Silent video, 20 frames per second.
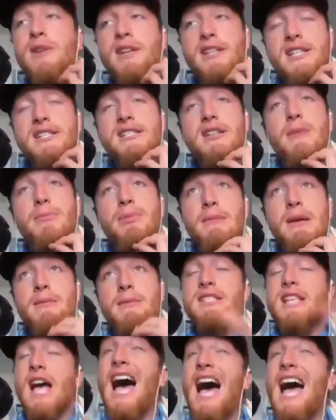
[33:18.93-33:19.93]
this up, Liam,
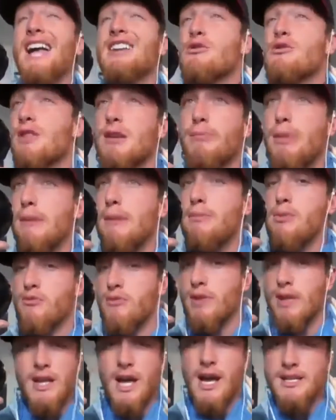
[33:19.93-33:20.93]
because I don't think people
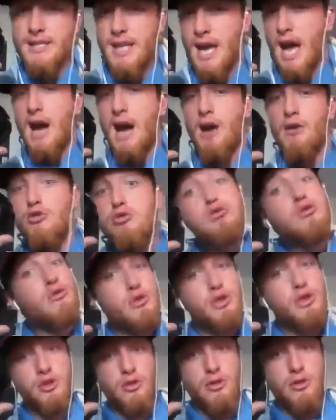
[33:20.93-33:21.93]
realize how
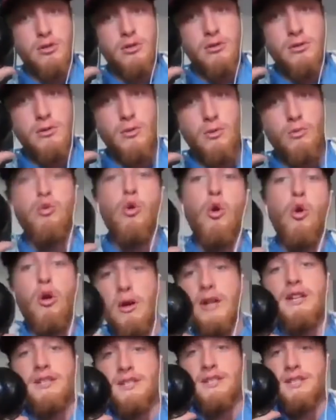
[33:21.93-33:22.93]
crucial war
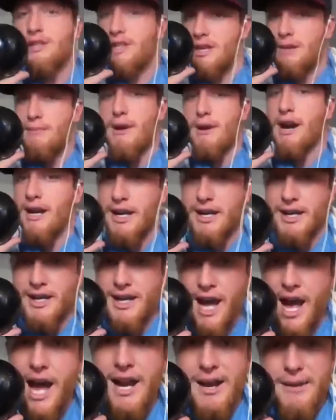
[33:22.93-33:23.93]
is to the American
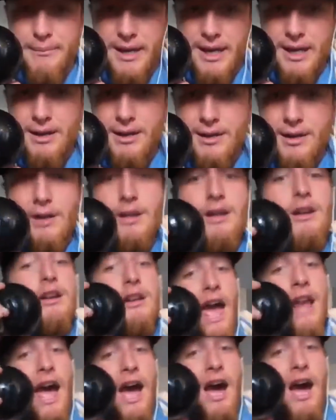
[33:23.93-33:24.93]
economy.
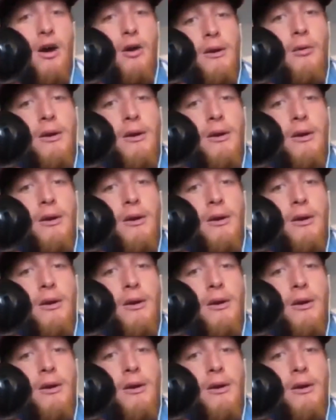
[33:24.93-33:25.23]
Now,